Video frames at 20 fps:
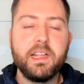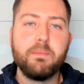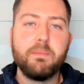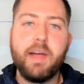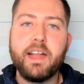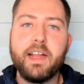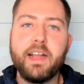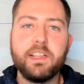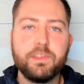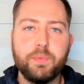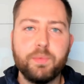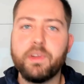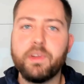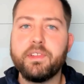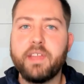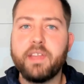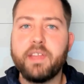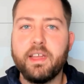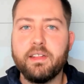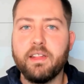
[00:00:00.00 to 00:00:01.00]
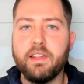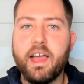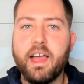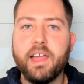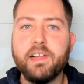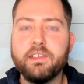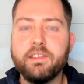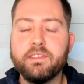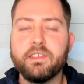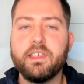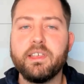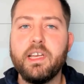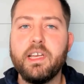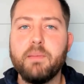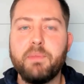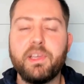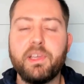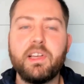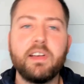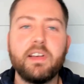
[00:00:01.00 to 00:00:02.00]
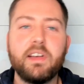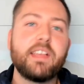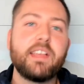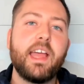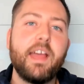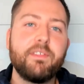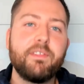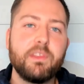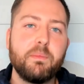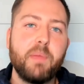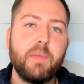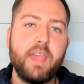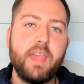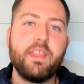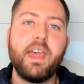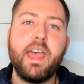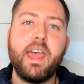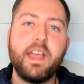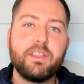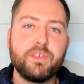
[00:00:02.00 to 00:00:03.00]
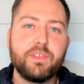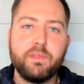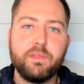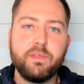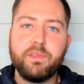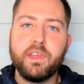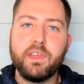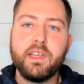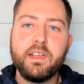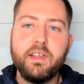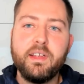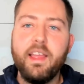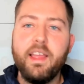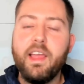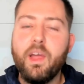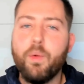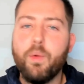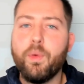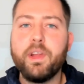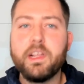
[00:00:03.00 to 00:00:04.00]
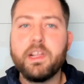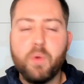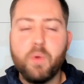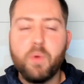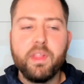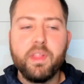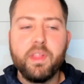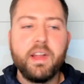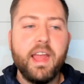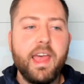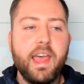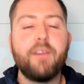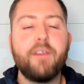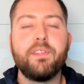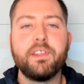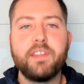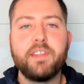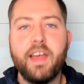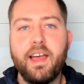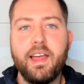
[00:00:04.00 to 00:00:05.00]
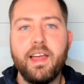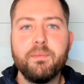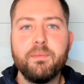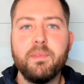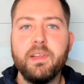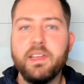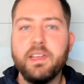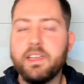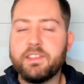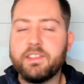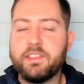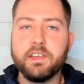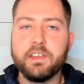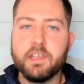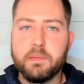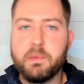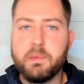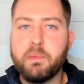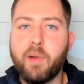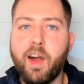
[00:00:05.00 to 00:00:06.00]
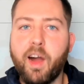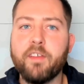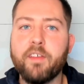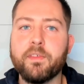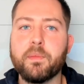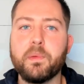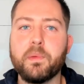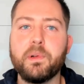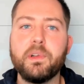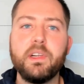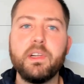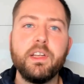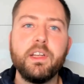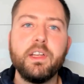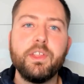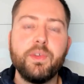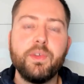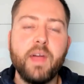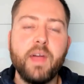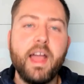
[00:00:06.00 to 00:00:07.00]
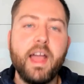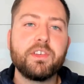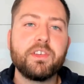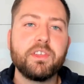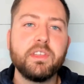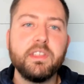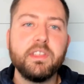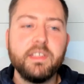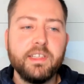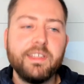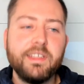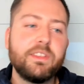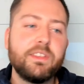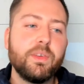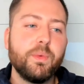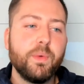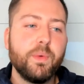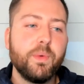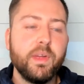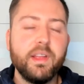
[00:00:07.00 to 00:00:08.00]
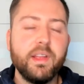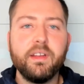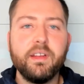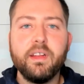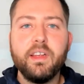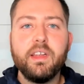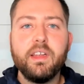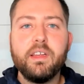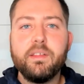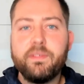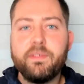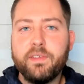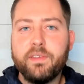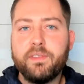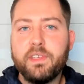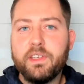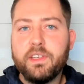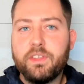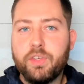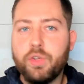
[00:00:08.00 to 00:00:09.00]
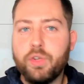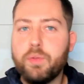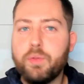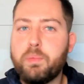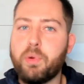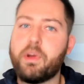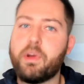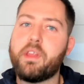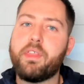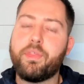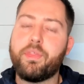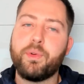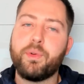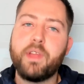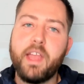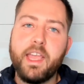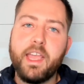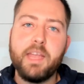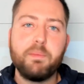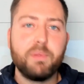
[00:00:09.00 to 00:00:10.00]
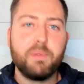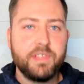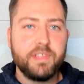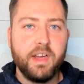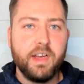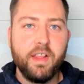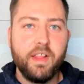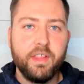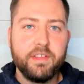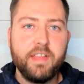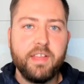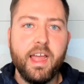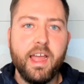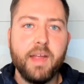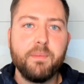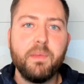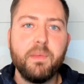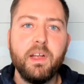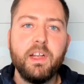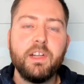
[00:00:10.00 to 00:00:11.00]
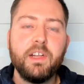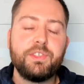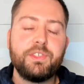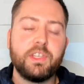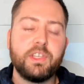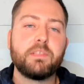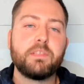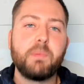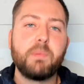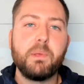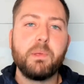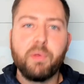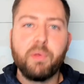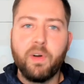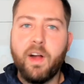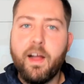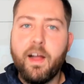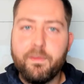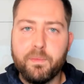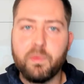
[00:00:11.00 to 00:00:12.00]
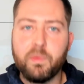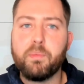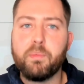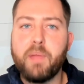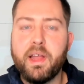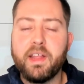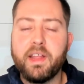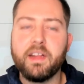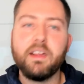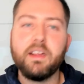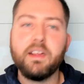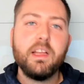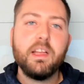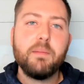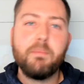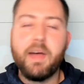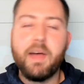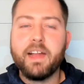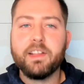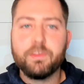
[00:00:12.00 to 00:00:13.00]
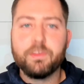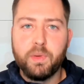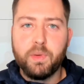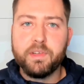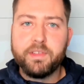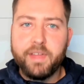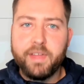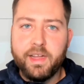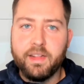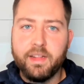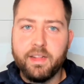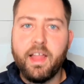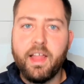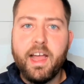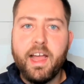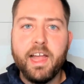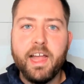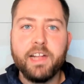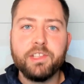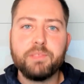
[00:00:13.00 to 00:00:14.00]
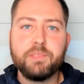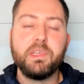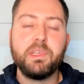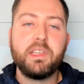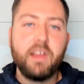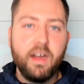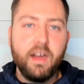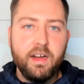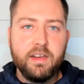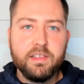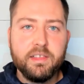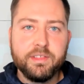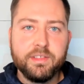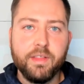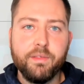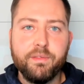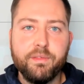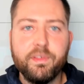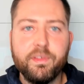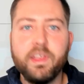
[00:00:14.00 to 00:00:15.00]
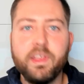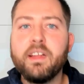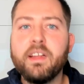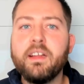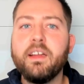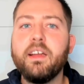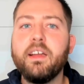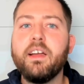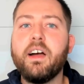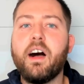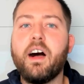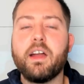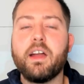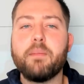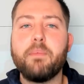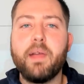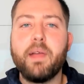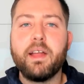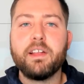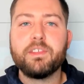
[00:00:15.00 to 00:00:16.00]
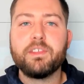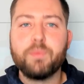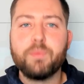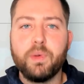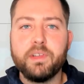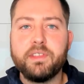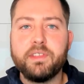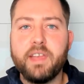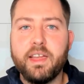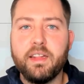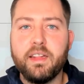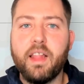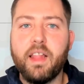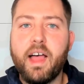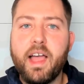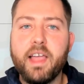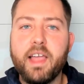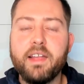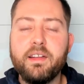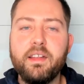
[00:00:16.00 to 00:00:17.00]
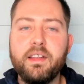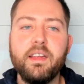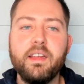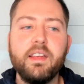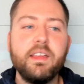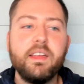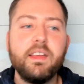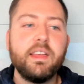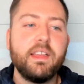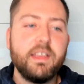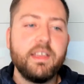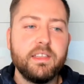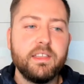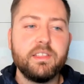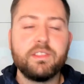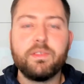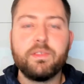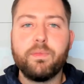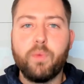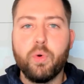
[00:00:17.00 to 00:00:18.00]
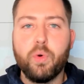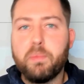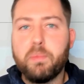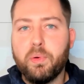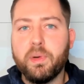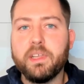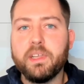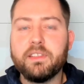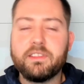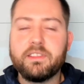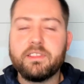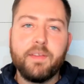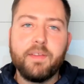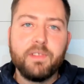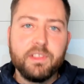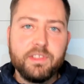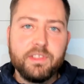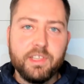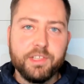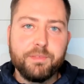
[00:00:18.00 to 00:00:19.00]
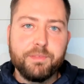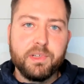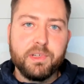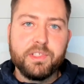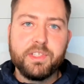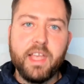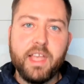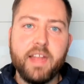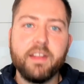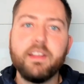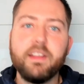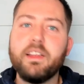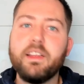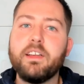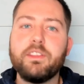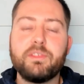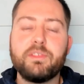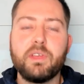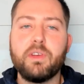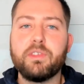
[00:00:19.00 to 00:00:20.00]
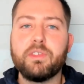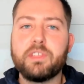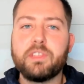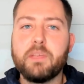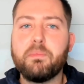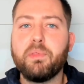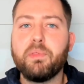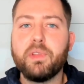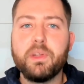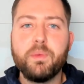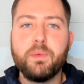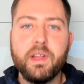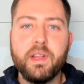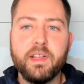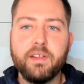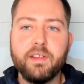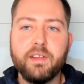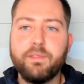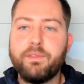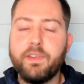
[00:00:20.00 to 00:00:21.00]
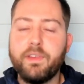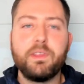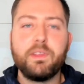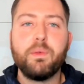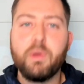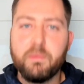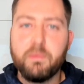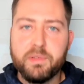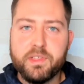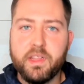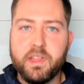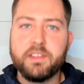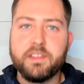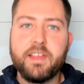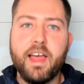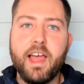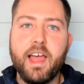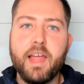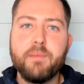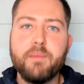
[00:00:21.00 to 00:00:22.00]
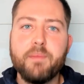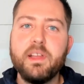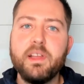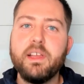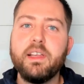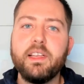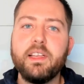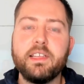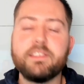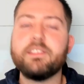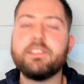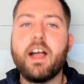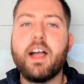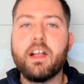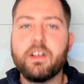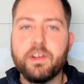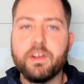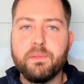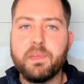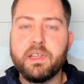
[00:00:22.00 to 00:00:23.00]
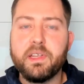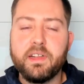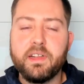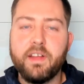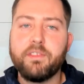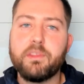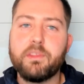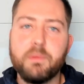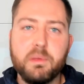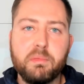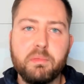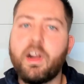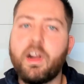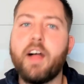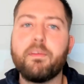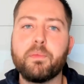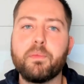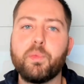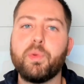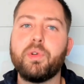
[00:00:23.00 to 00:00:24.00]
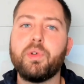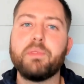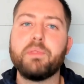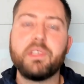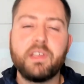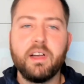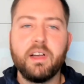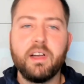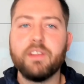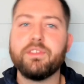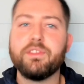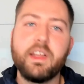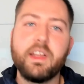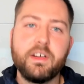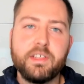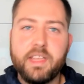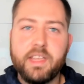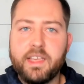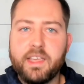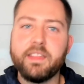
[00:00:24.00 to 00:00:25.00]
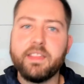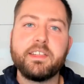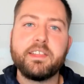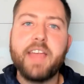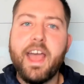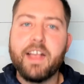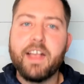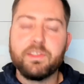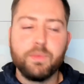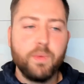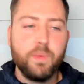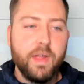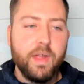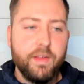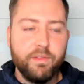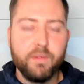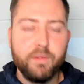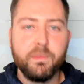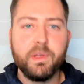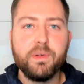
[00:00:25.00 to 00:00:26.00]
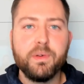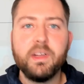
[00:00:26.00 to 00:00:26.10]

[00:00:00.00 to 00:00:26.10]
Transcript: minus 110 lines, because I have to pay that extra VIG, winning more than half the time isn't going to be profitable. You actually need to win 52.38% of the time just to be profitable betting minus 110 lines, because the VIG on a minus 110 line is 4.76%. So simply winning 51% of the time is not going to be enough to be profitable because they are taking the tax away from you.